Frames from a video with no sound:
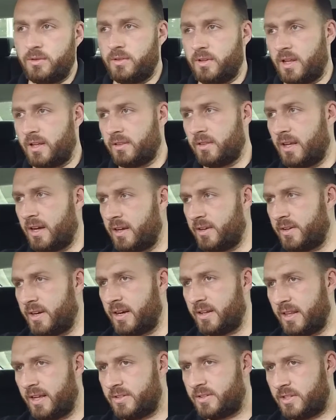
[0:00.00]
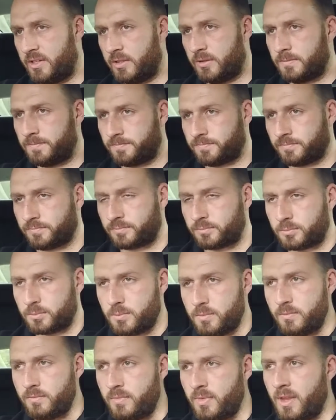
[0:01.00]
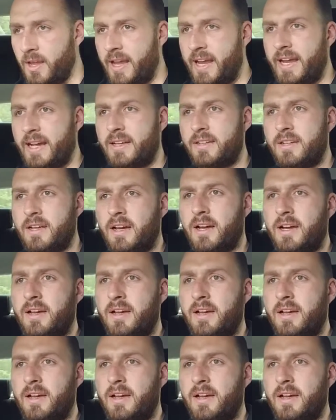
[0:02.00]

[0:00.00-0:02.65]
not allowed to do. And